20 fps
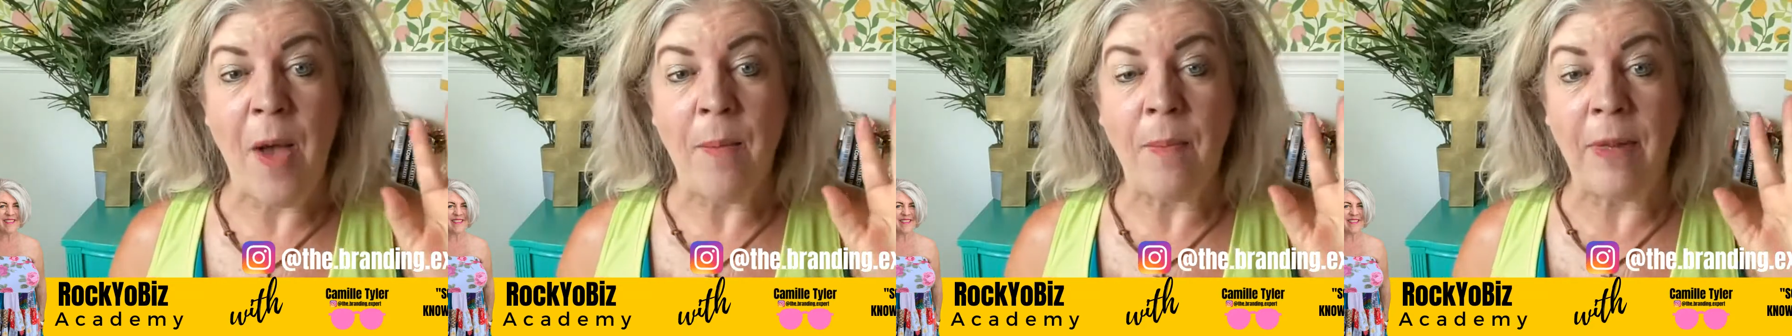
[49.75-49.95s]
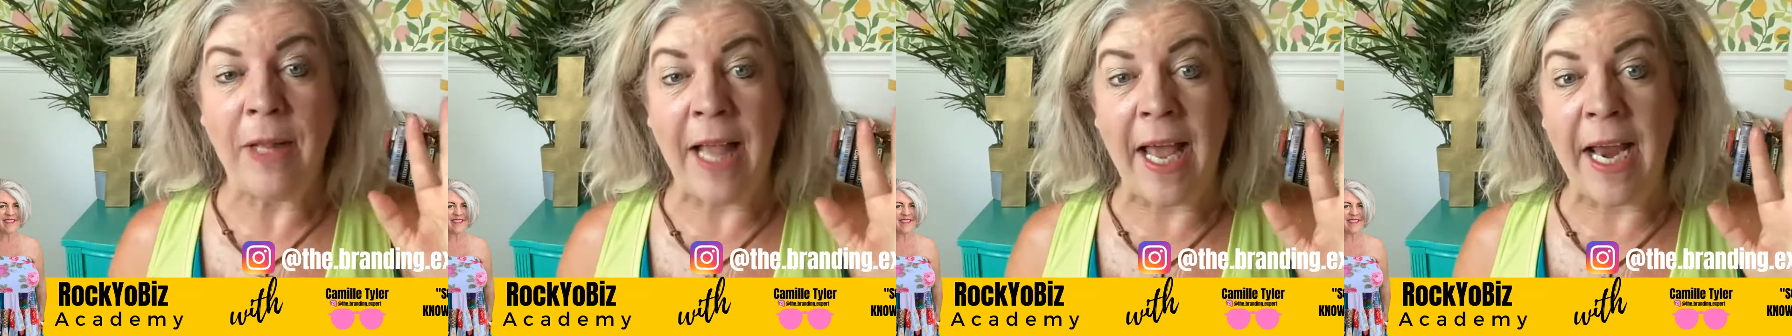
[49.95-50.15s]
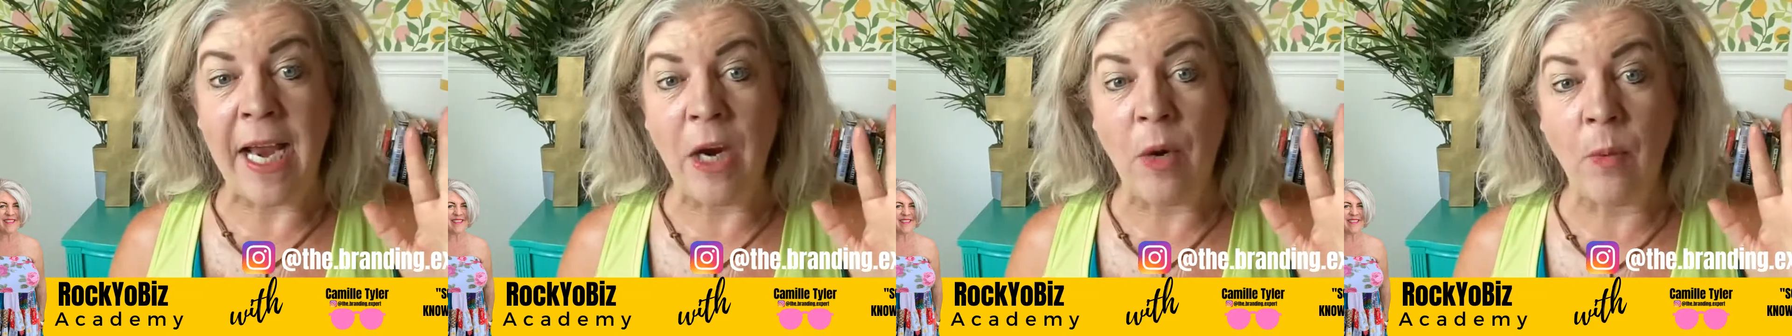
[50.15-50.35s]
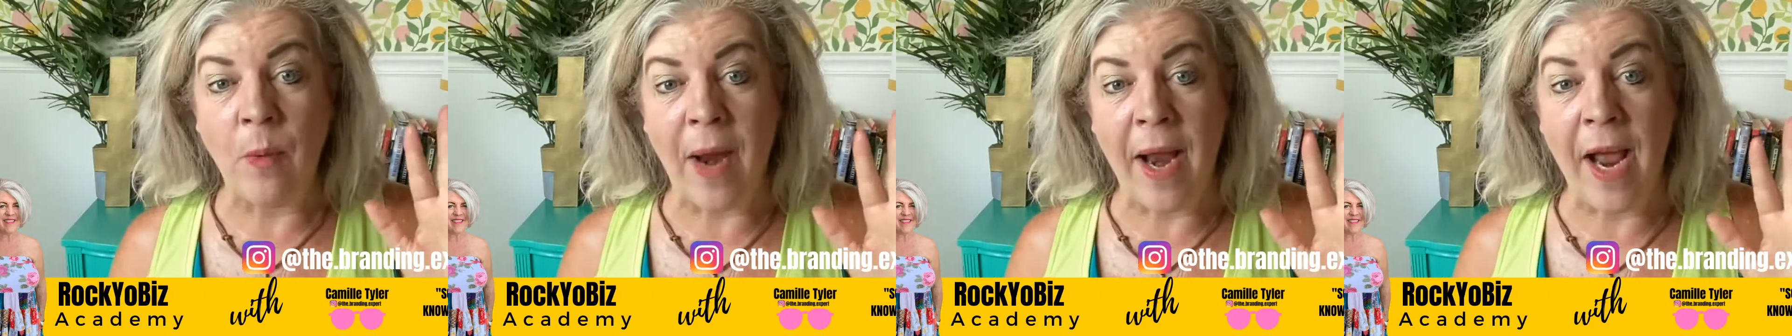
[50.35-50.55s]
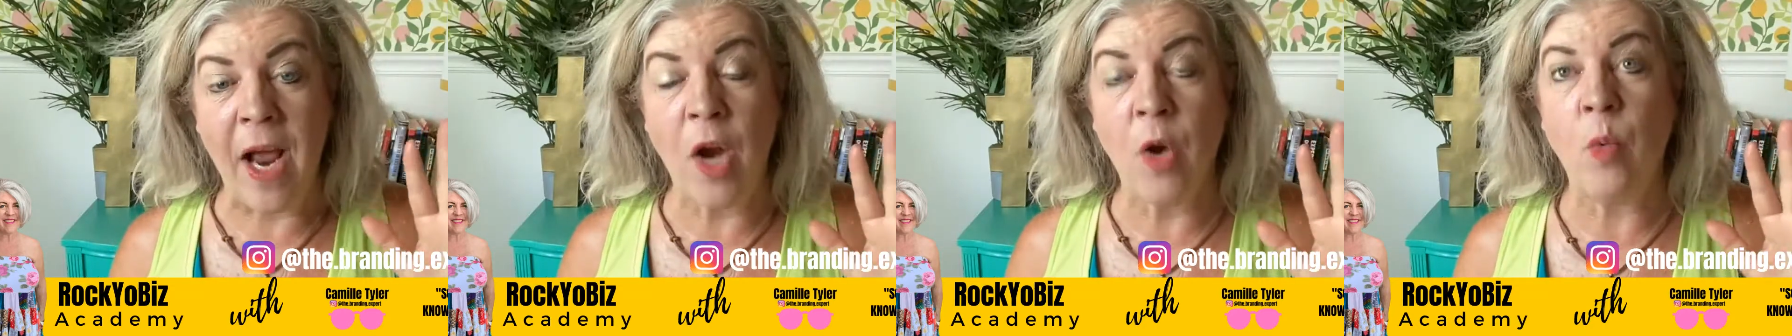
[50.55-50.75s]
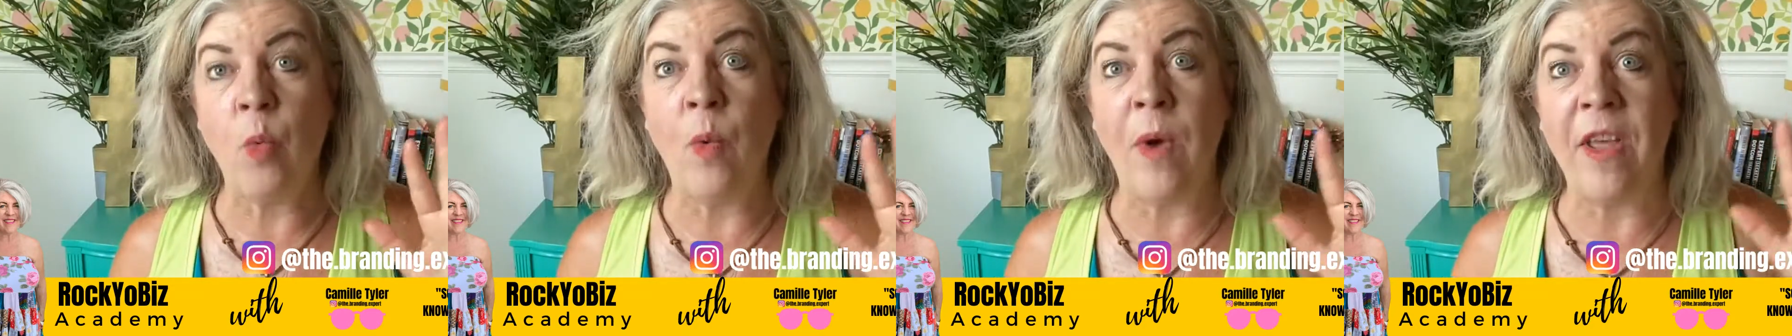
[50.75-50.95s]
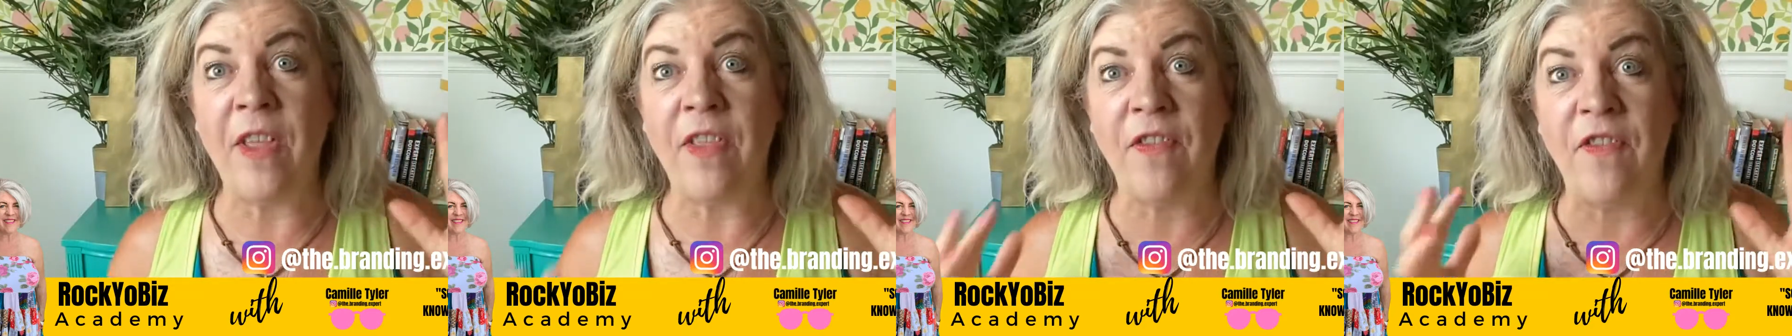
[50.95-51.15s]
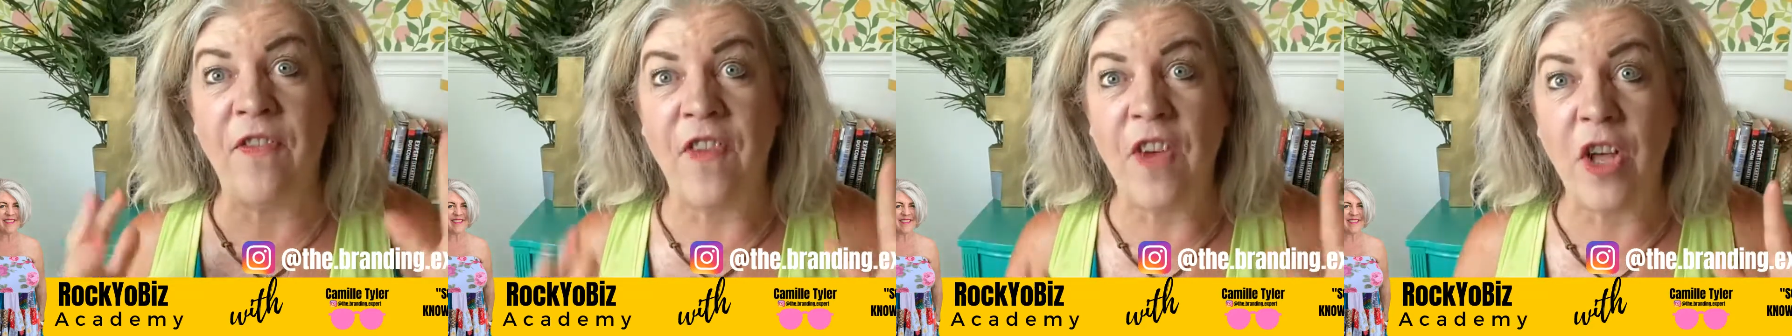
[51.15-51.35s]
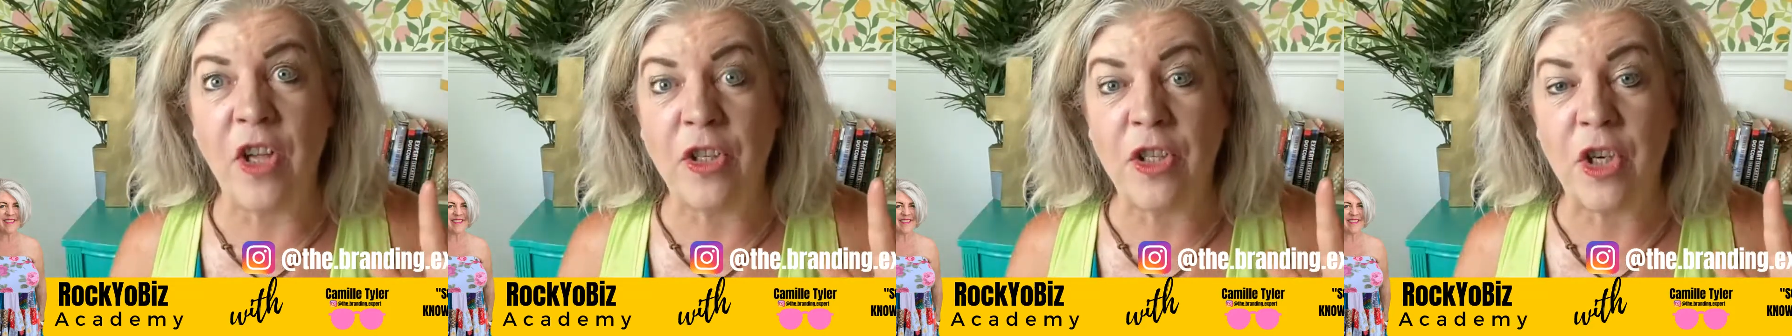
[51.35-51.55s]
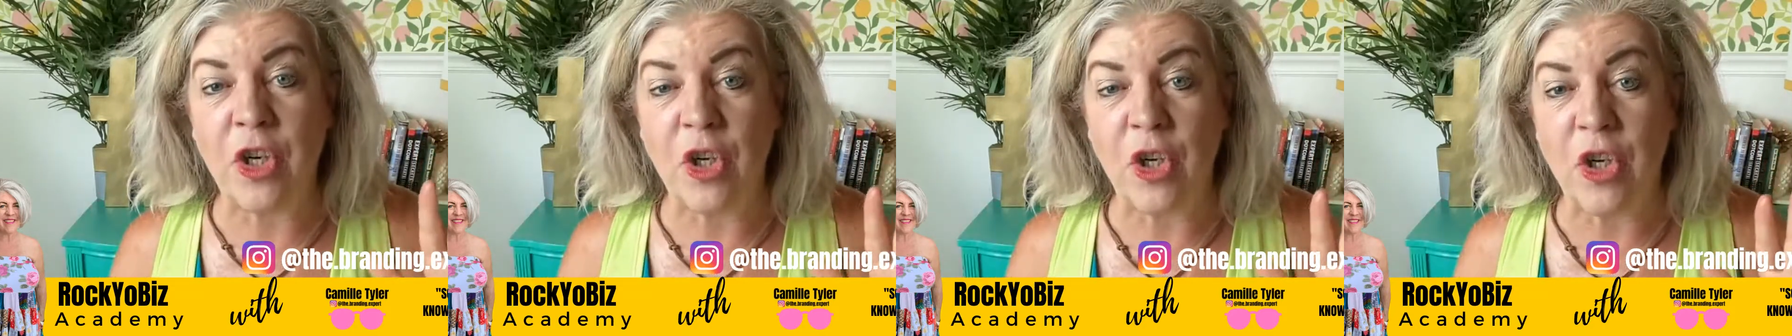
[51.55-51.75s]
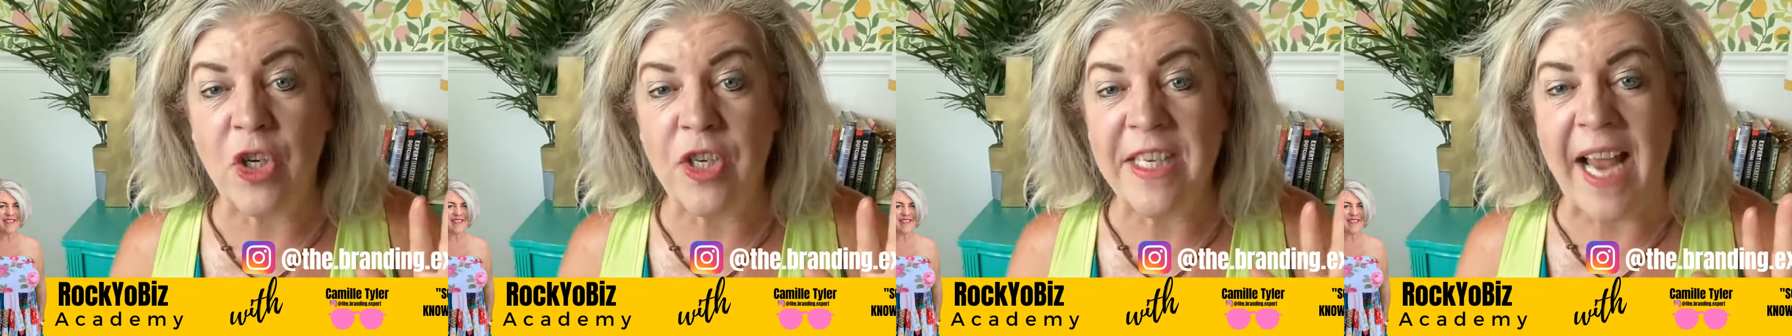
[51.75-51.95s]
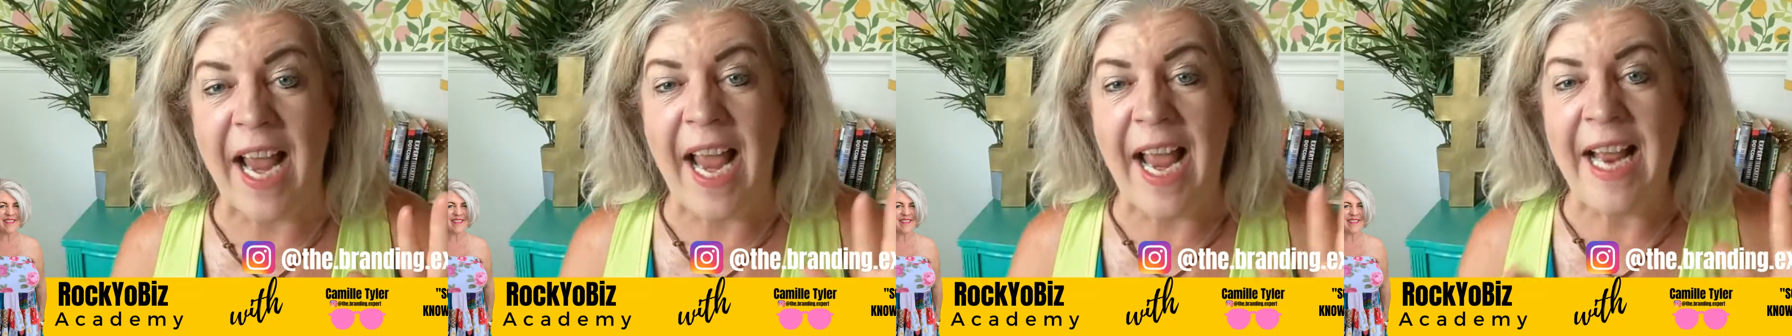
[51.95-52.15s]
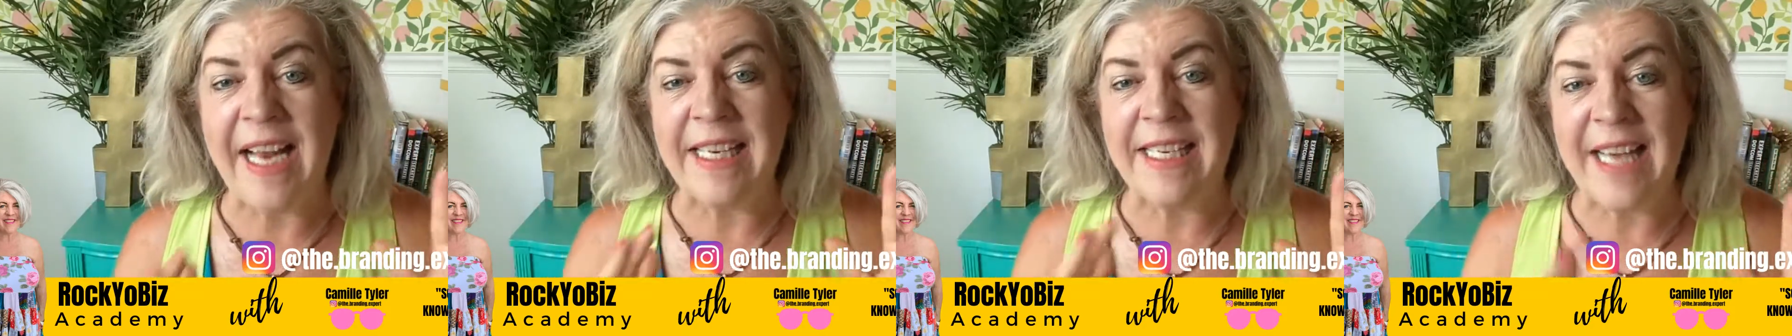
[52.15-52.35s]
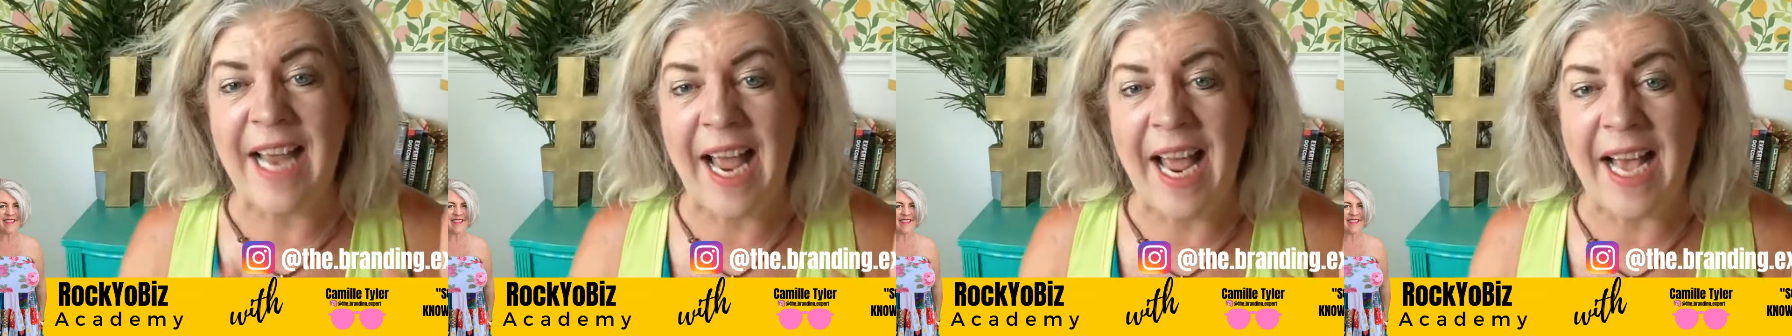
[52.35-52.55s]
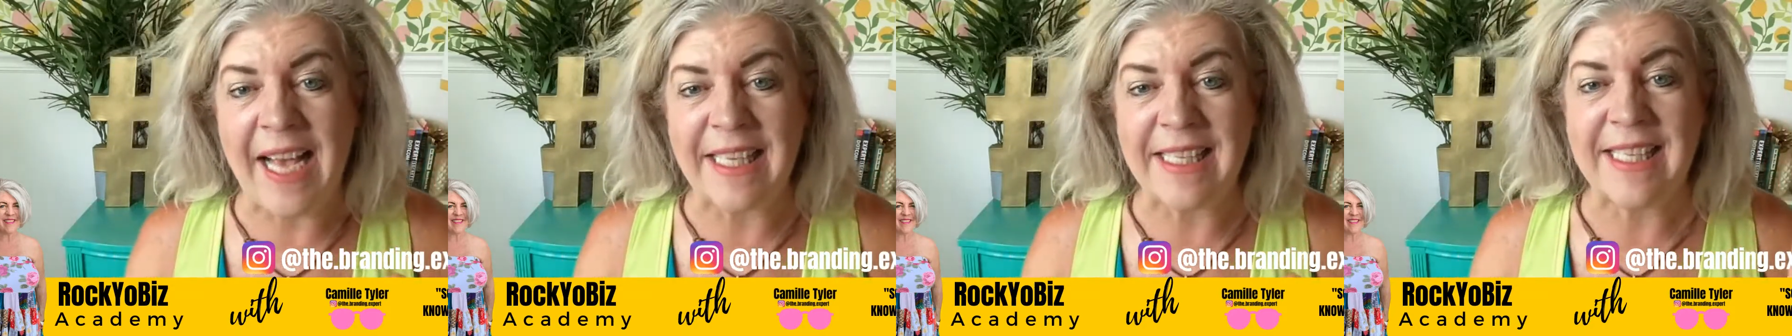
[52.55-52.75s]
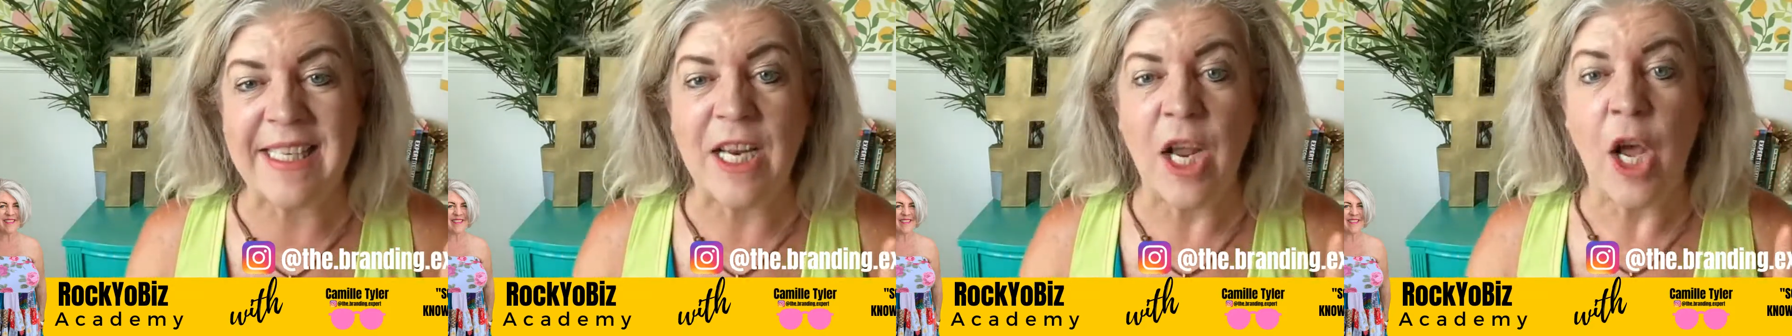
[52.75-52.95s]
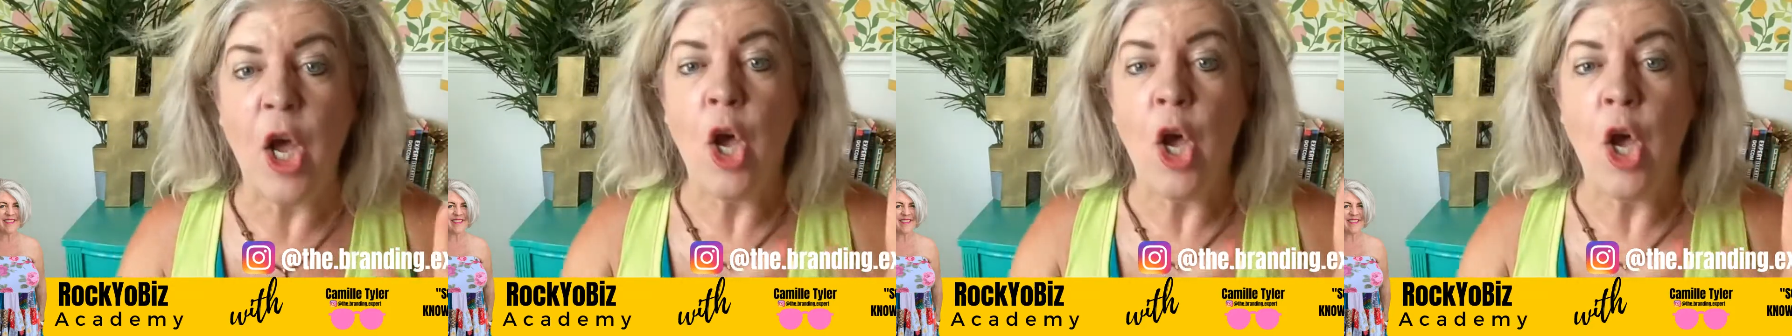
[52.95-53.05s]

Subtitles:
play around with filters and text.